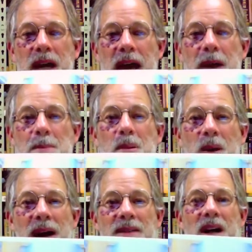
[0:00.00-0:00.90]
a
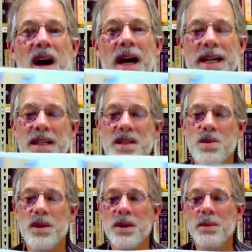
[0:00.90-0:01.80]
private audience
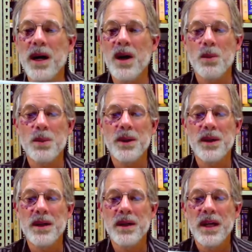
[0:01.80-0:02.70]
with the Pope.
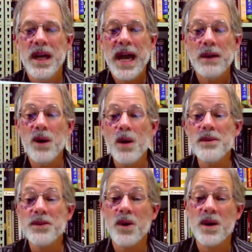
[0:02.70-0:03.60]
And Rome,
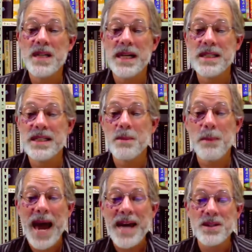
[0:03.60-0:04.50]
of course, has its
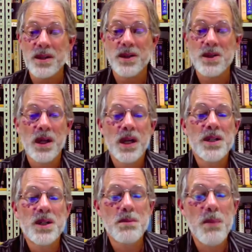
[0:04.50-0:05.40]
ambassadors
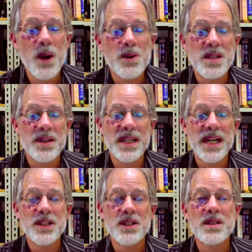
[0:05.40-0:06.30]
to most of the
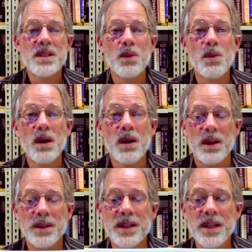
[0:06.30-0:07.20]
nations of the
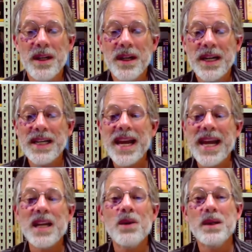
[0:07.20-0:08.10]
world. Can
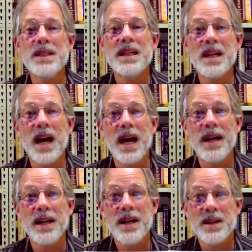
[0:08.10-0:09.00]
anyone
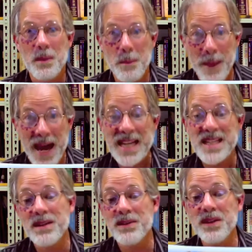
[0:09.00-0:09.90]
deny the
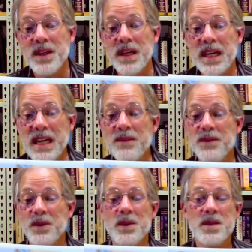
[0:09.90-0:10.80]
massive
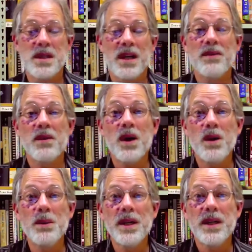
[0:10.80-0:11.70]
influence of
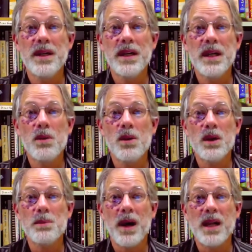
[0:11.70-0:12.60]
Rome in
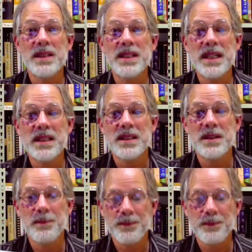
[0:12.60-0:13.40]
world politics?